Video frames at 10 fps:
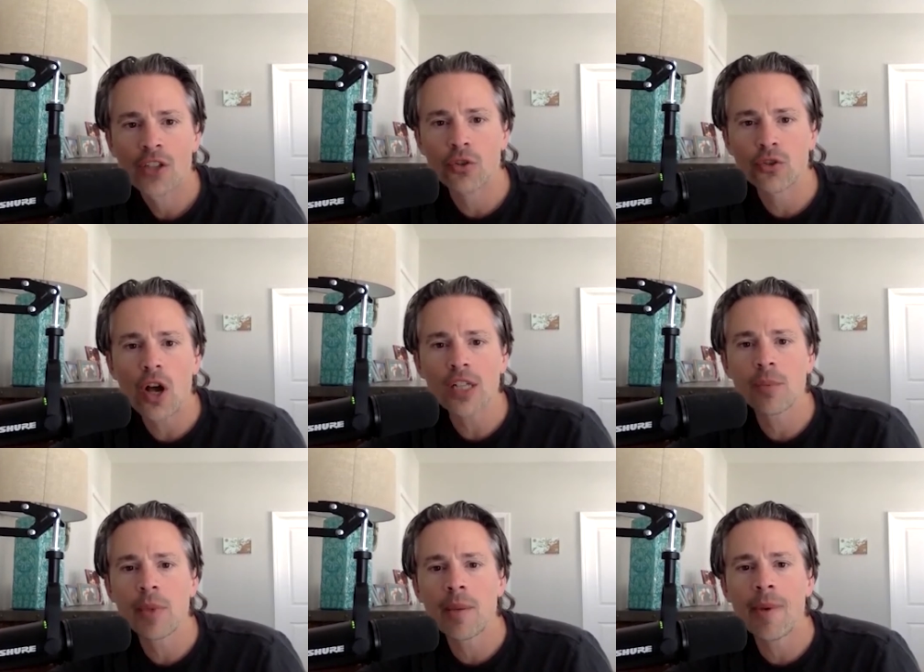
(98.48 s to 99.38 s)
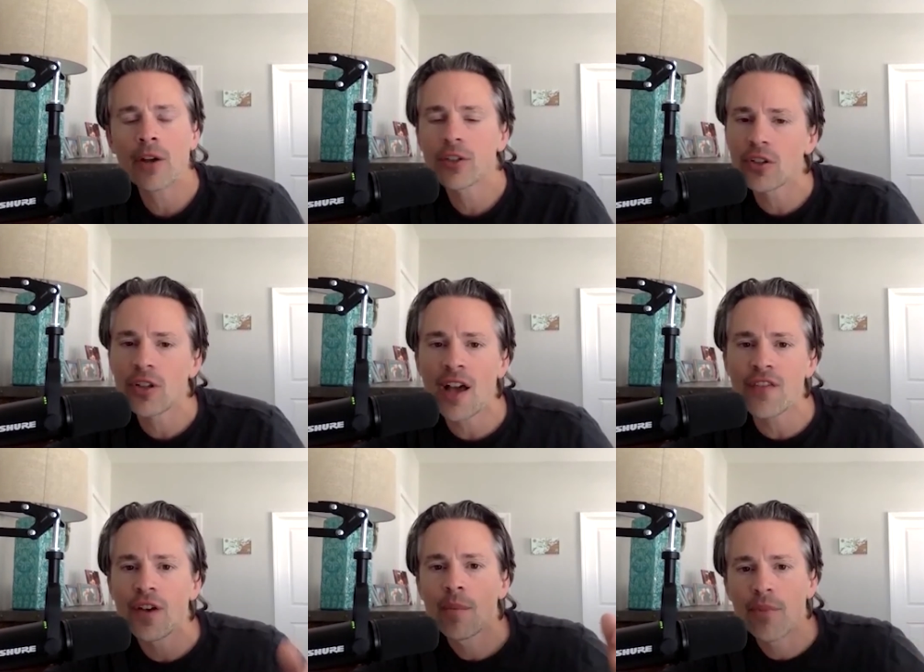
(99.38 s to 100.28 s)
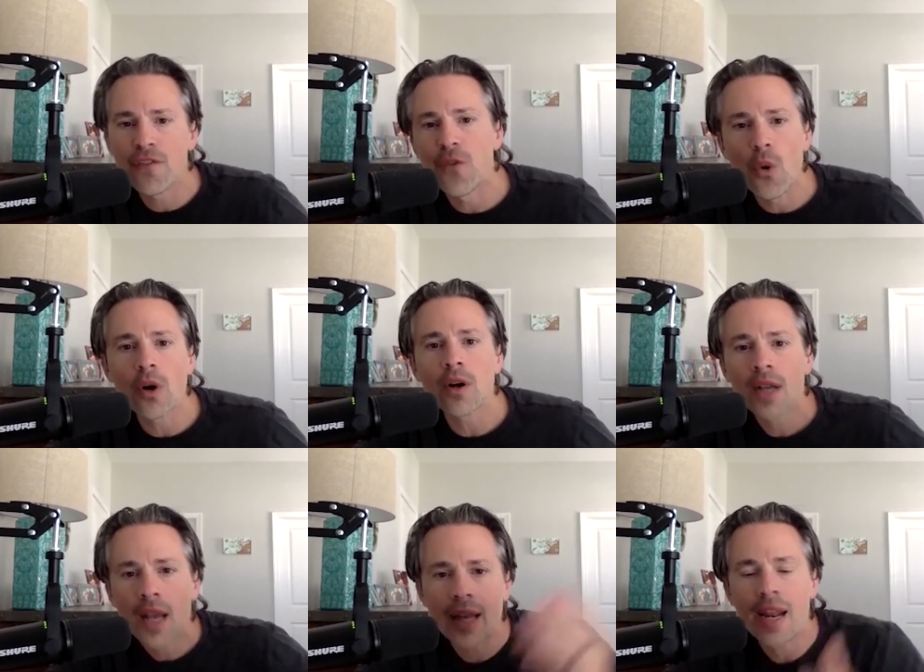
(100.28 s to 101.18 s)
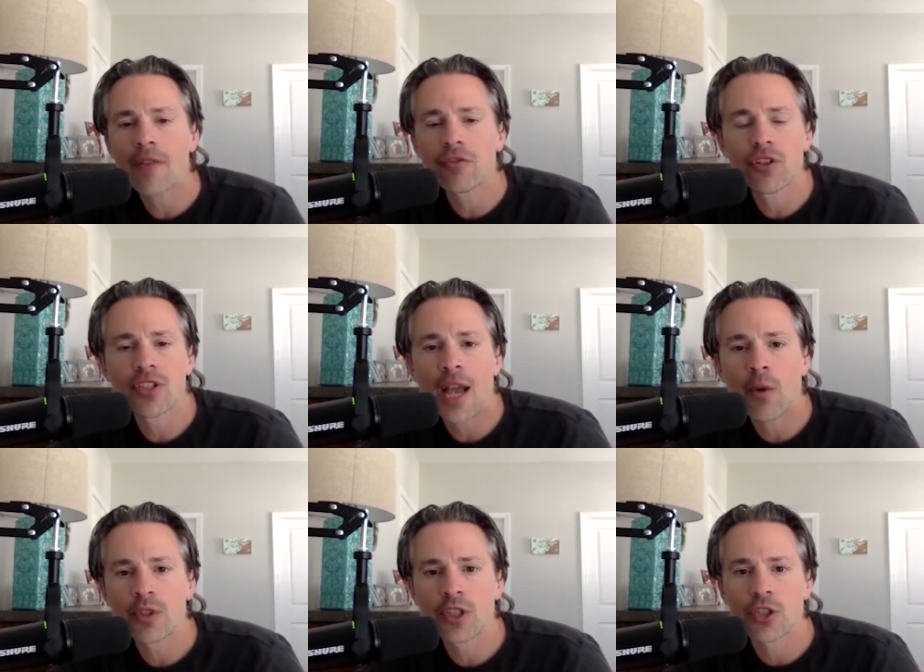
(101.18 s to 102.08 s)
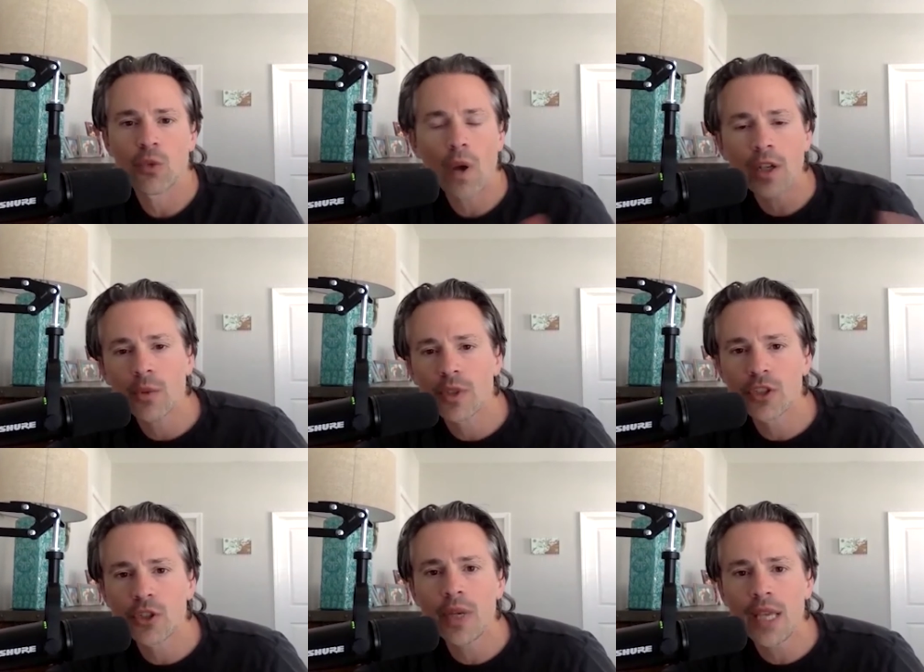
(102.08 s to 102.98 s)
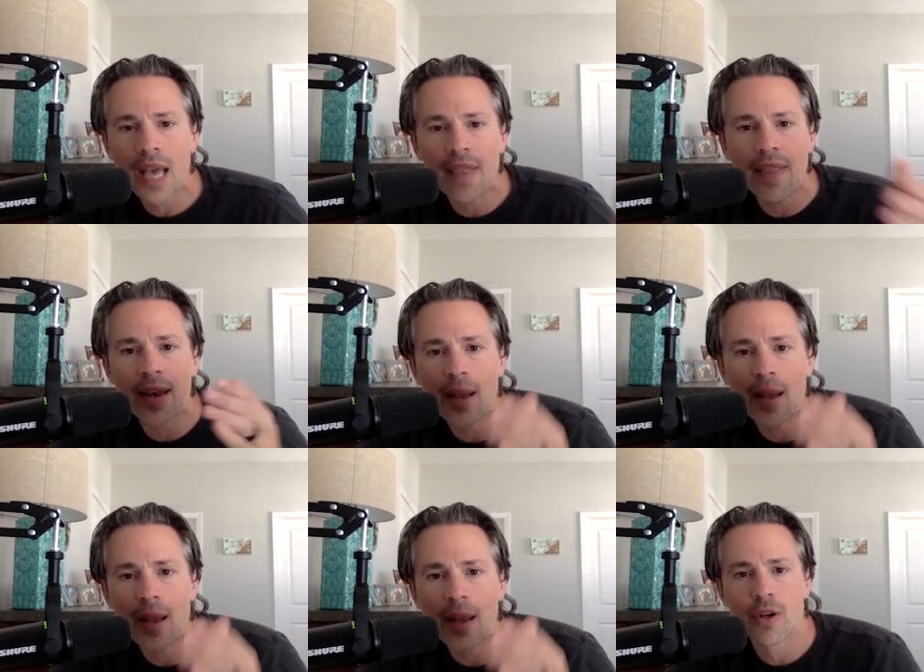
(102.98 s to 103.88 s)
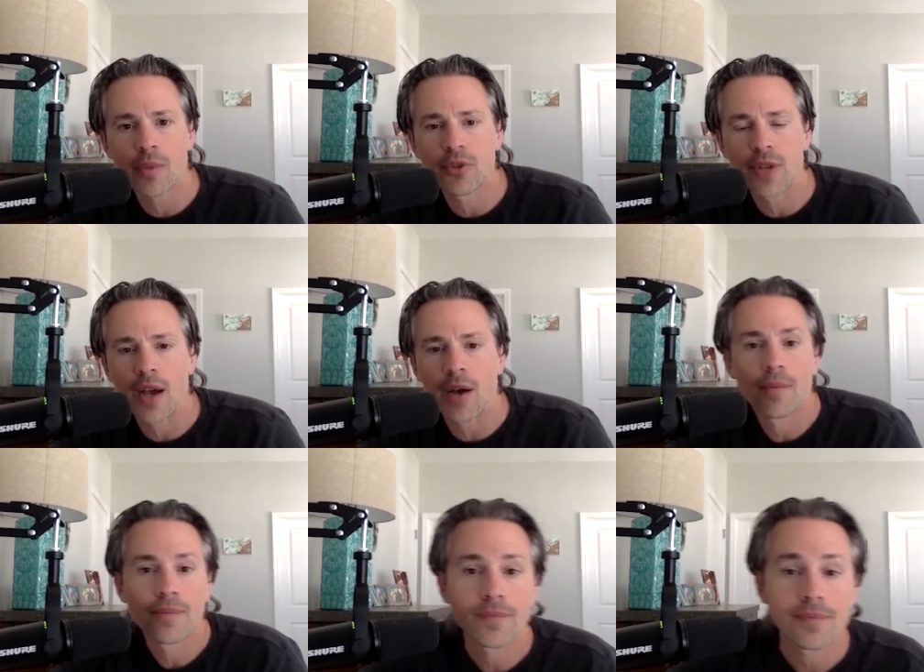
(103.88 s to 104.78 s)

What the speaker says: So talk to me about your life before and after this acquisition, what you were doing, and then what you're up to now.